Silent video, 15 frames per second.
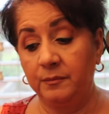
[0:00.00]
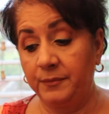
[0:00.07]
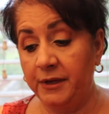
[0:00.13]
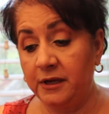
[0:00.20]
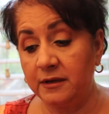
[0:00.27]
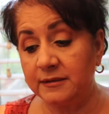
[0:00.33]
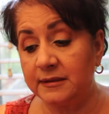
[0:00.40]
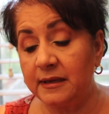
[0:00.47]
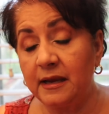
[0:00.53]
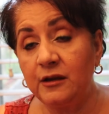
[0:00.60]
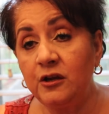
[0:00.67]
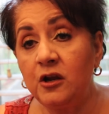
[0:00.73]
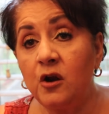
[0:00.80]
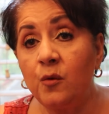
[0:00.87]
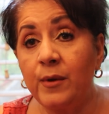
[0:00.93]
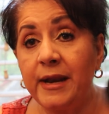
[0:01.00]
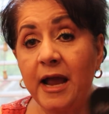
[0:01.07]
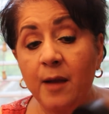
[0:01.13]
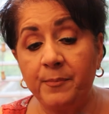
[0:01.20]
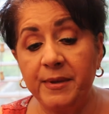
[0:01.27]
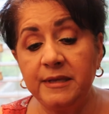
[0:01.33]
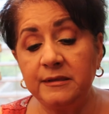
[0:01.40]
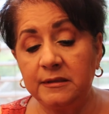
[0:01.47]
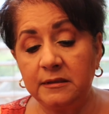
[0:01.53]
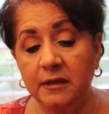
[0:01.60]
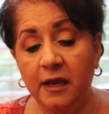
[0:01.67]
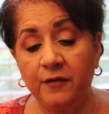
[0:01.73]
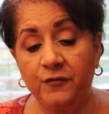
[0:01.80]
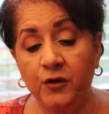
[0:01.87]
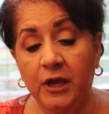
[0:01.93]
Because you know what
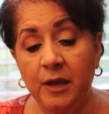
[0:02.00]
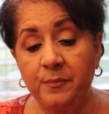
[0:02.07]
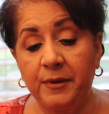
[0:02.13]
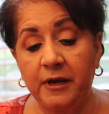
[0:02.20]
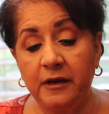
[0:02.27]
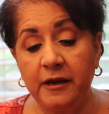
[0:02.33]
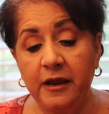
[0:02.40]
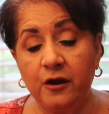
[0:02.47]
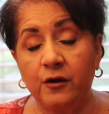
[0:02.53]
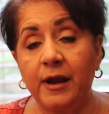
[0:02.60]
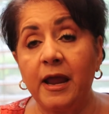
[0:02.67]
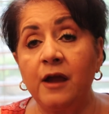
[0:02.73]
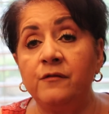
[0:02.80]
happens if you keep it in here?